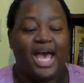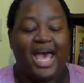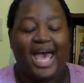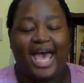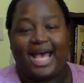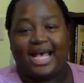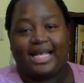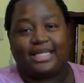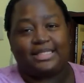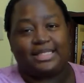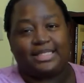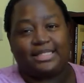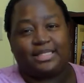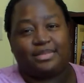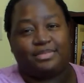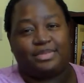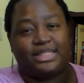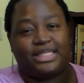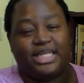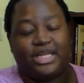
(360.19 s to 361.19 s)
has
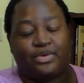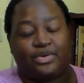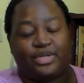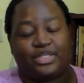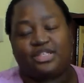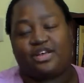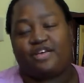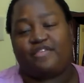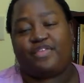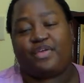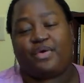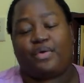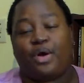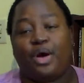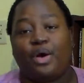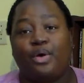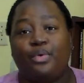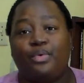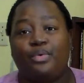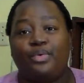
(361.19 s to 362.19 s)
some secrets of their
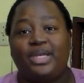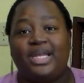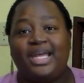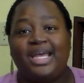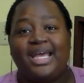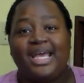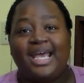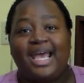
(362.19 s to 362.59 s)
own.